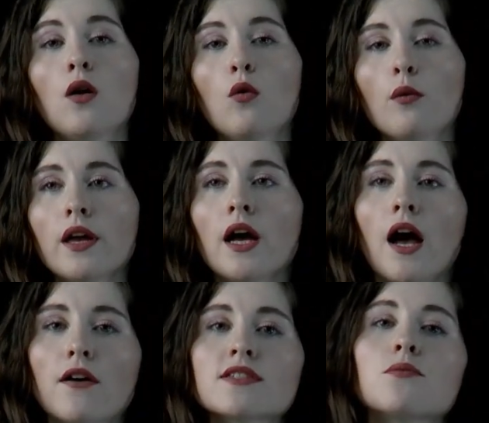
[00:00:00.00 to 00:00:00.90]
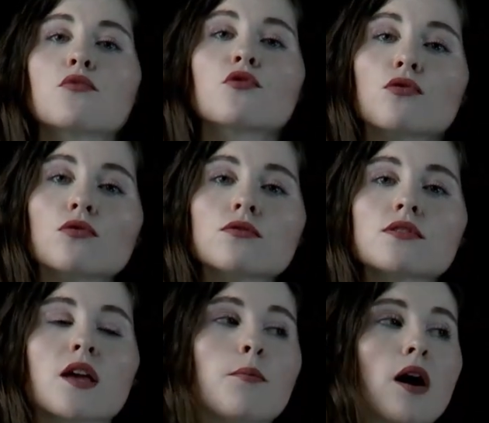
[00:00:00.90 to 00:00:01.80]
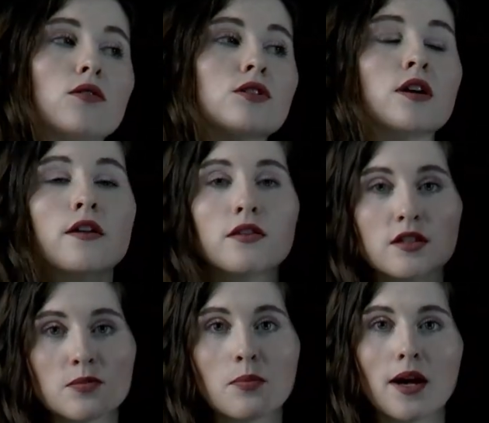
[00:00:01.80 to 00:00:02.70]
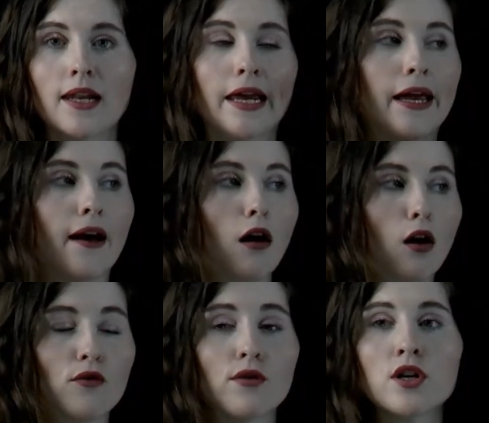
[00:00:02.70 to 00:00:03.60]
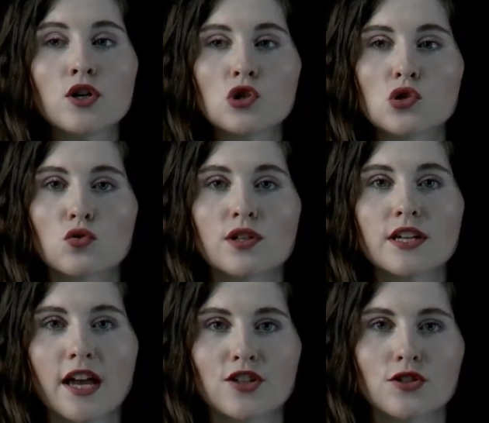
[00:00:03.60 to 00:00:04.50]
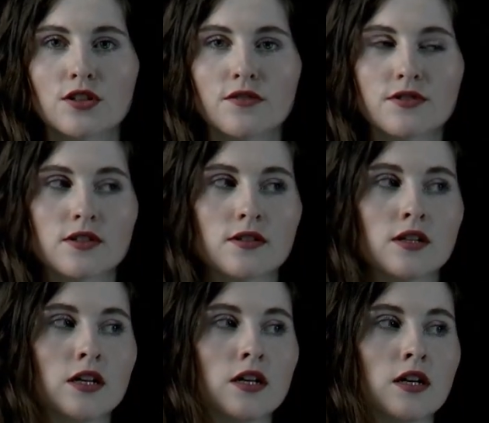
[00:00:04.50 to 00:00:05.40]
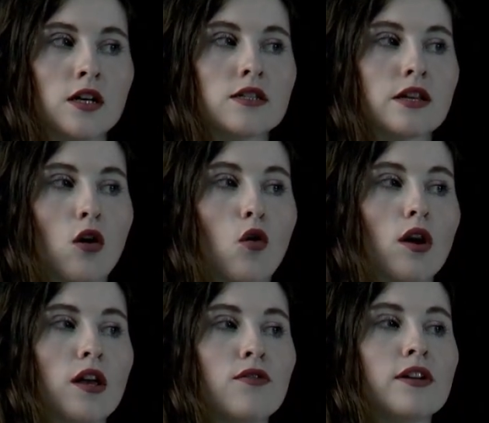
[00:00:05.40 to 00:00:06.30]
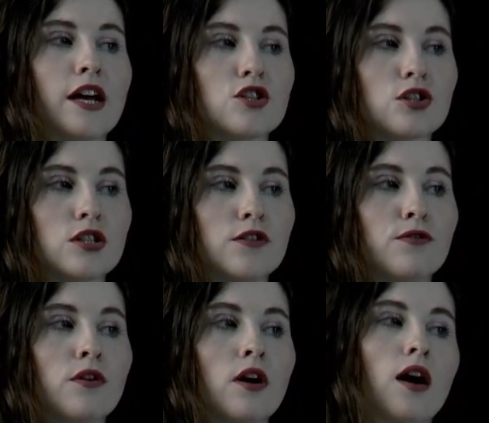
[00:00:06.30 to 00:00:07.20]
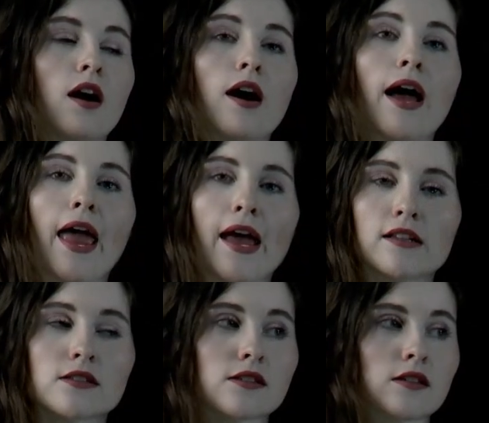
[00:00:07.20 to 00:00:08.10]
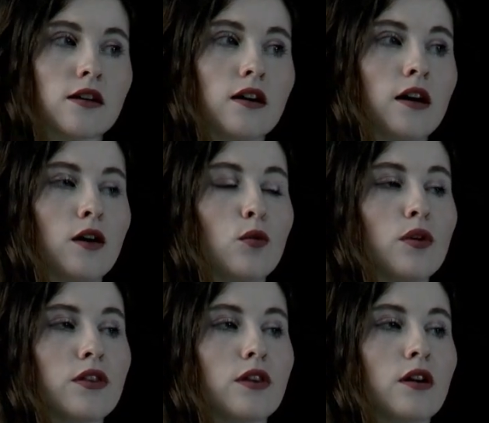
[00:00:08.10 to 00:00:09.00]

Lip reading: We have some rules about the spelling of short adjectives. So if an adjective ends with